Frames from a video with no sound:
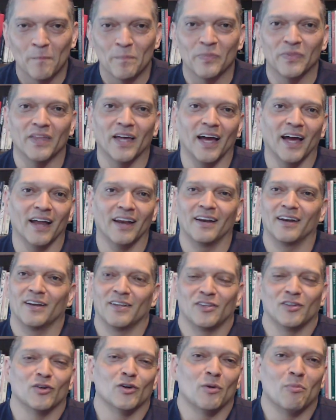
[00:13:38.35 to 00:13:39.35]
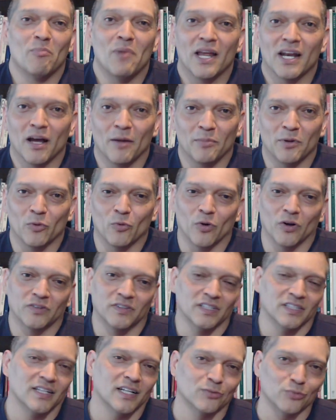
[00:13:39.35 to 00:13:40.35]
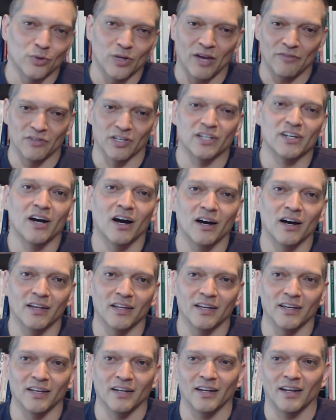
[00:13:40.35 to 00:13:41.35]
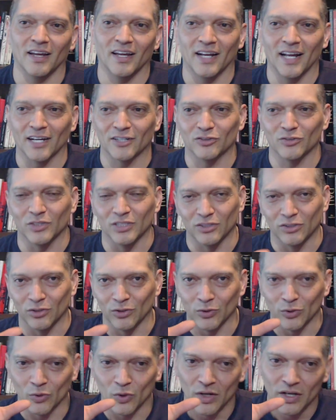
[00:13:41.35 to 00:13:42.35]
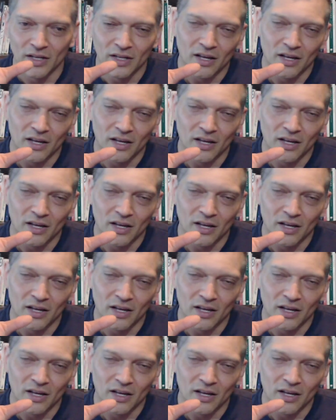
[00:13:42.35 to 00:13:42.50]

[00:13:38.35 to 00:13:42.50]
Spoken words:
that may not be worth it, and that's where you have to cut in and actually do